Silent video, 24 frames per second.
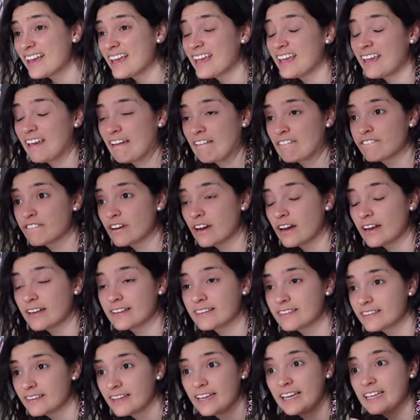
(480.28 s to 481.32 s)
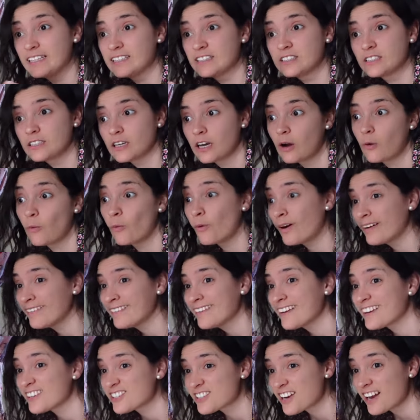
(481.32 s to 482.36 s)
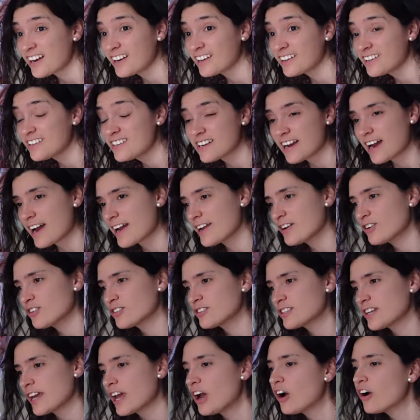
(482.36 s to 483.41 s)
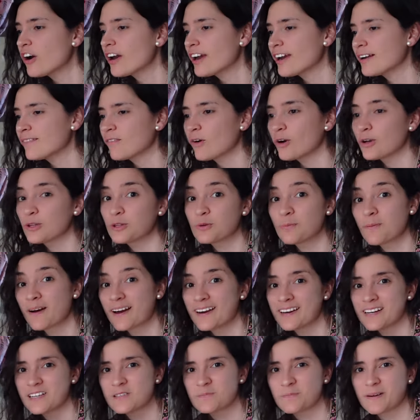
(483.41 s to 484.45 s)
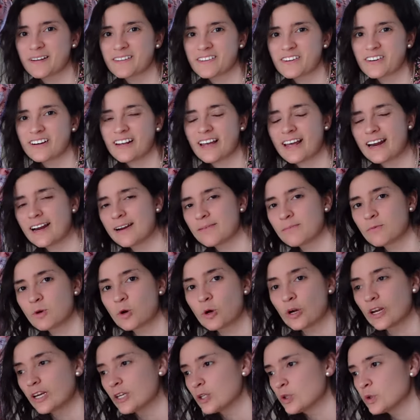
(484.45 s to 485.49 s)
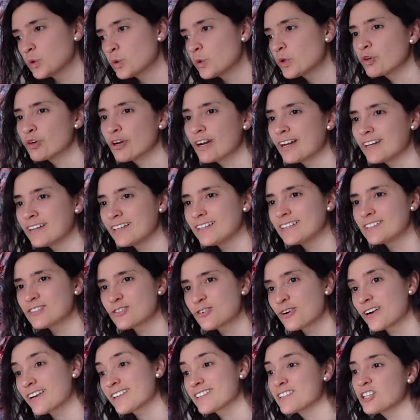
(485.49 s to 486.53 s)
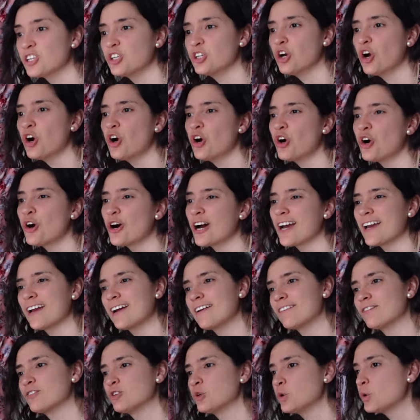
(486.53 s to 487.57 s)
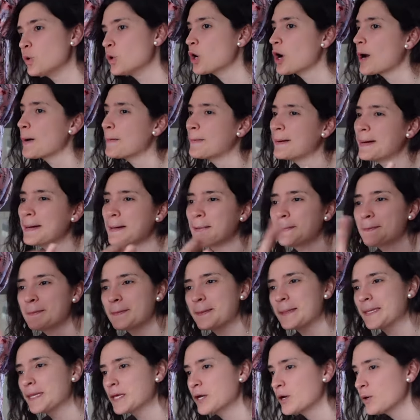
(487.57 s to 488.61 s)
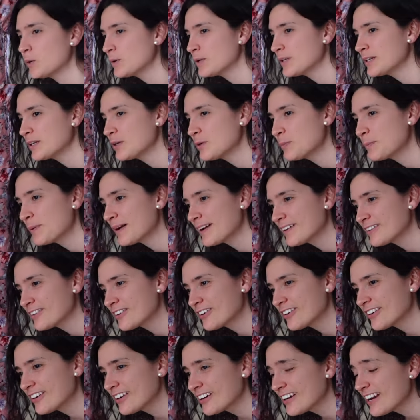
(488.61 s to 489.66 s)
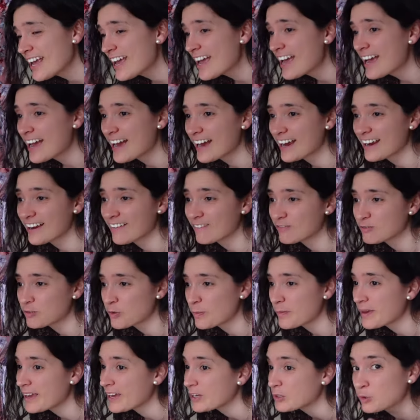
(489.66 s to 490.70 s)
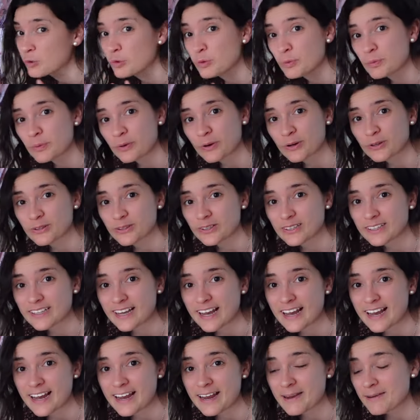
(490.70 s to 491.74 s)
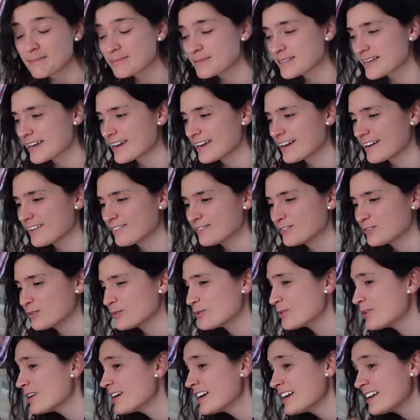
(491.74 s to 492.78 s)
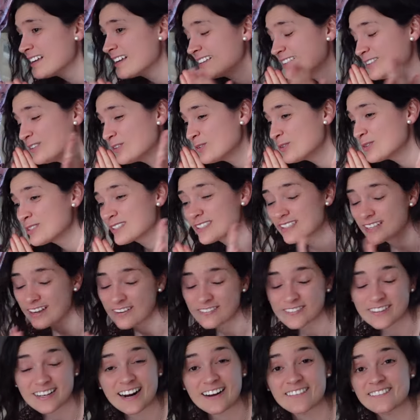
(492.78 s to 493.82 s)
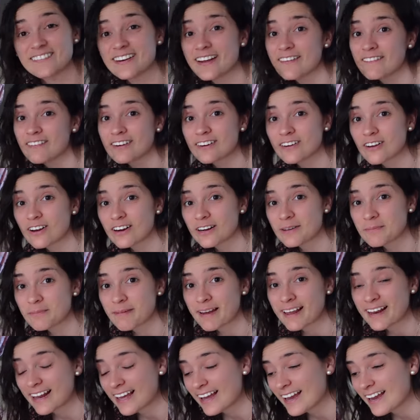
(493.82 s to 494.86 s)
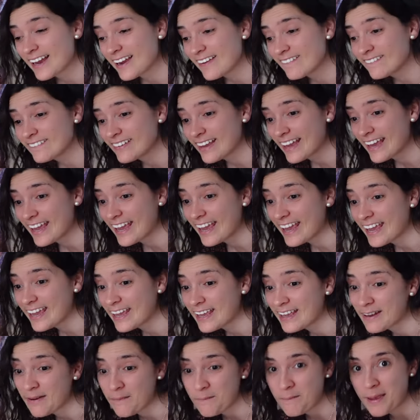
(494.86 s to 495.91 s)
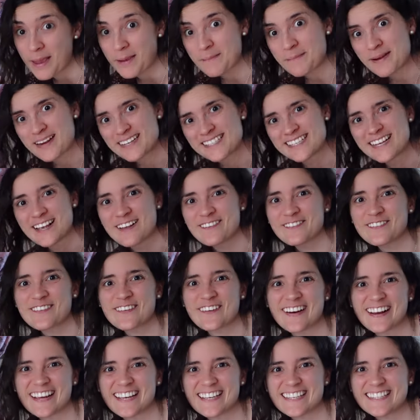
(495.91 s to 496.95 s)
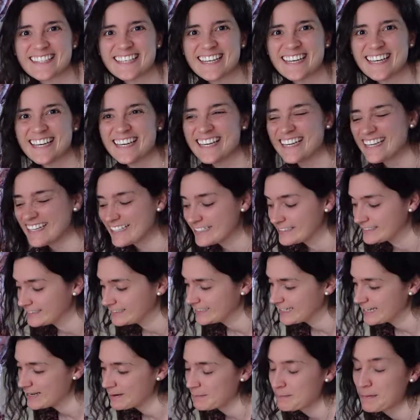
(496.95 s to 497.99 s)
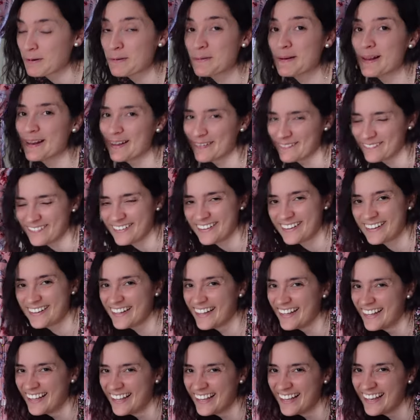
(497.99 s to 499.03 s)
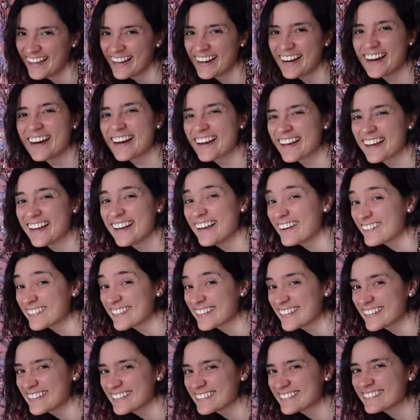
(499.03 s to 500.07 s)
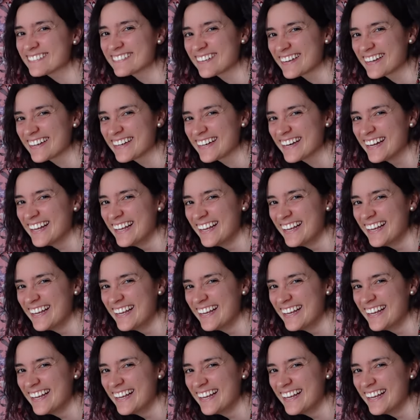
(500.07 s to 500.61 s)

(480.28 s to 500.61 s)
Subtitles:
if it's a one day challenge, I don't say, okay, I'm going to buy this pattern and I'm going to create this dress. No, I have to come up with a whole new pattern. I have to make two prototypes. I have to do stuff that I've never done in my life and make myself crazy. But we love it. Okay, everything's fine.